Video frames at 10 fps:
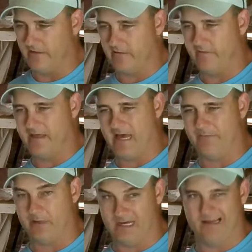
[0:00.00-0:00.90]
on that.
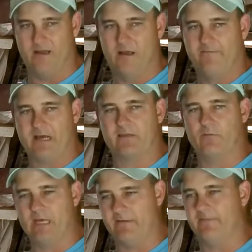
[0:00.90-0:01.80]
But the fact that
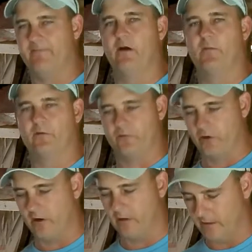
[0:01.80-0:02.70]
we have a phenomenal
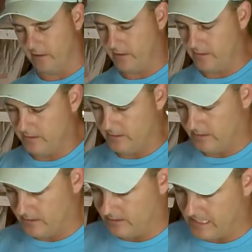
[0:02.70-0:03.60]
yard, you
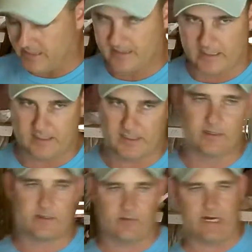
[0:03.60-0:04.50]
know, lends us
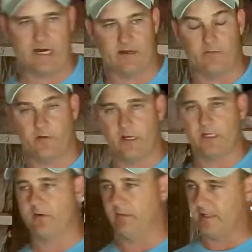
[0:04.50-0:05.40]
to a higher
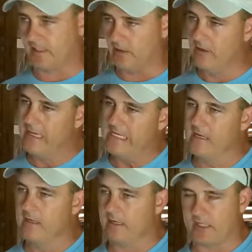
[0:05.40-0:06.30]
price probably. So
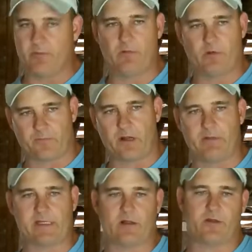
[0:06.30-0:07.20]
assuming we could
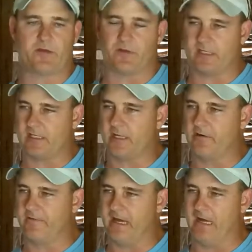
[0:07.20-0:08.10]
probably sell this for
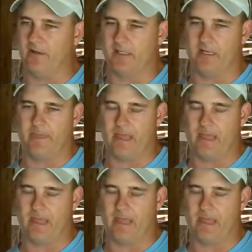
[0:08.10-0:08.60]
$600,000,